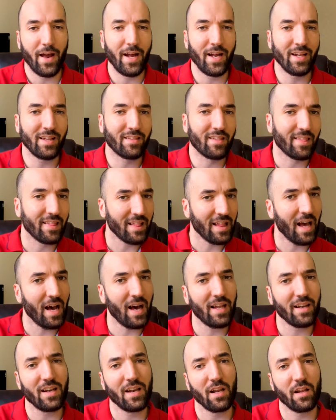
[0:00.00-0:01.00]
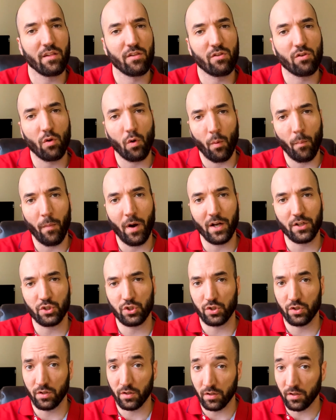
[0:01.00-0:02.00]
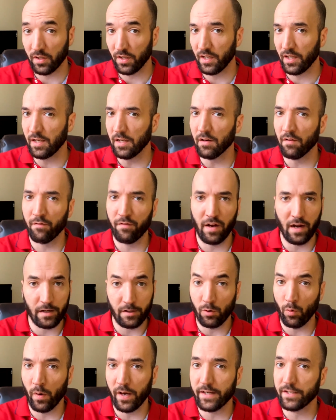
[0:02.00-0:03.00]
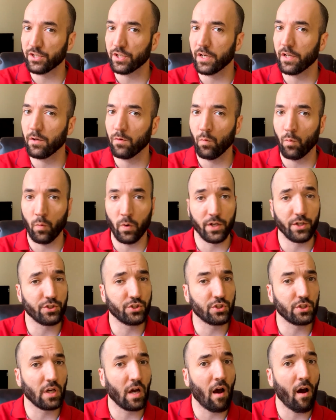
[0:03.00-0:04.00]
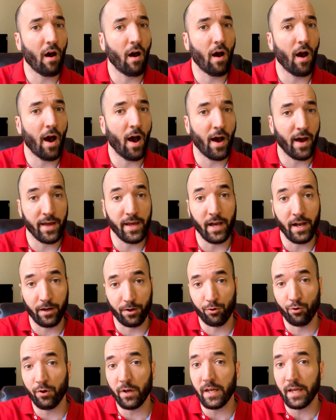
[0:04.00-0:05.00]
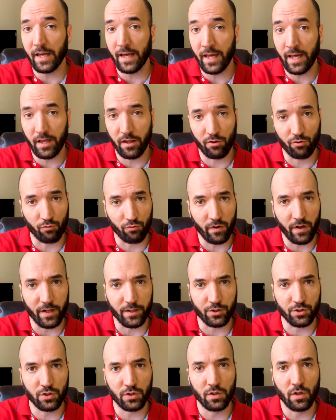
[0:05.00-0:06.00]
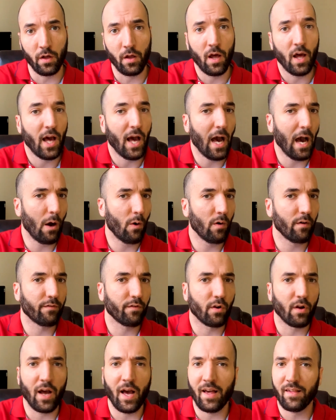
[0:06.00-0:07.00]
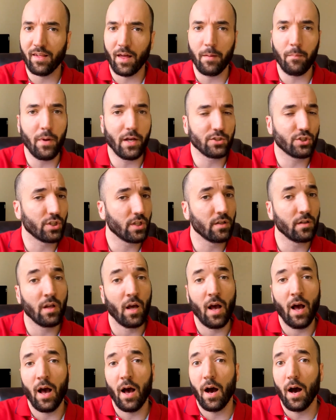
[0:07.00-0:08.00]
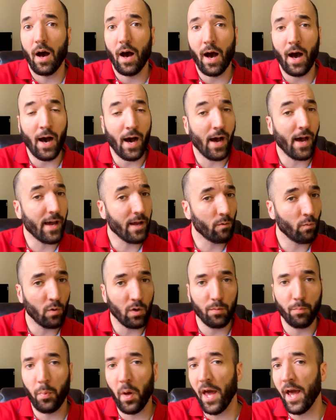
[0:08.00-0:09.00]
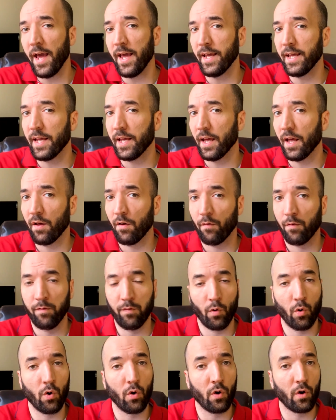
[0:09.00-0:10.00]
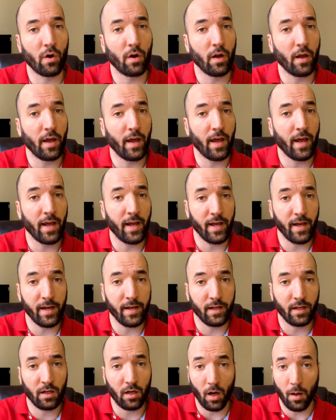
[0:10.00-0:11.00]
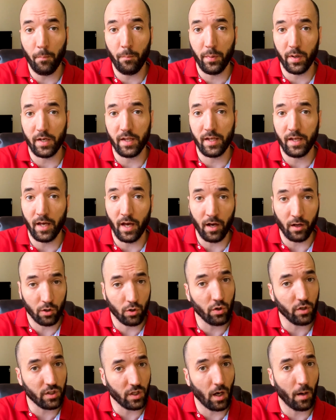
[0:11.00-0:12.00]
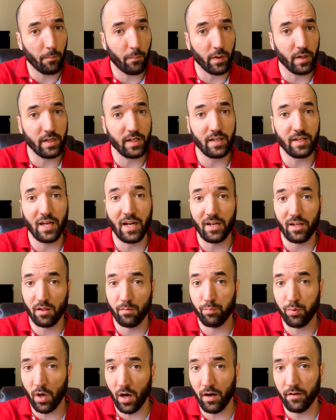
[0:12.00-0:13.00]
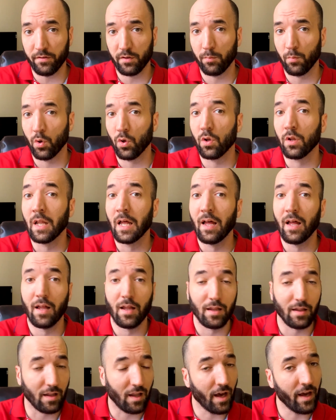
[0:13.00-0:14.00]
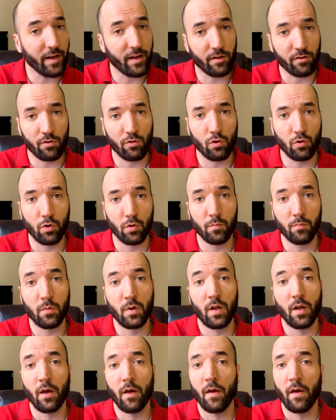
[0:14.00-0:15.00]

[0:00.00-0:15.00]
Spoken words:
It's not so much the valuation, which I agree is rich. However, as I mentioned, I will pay for a company, a good company that is profitable like Zoom,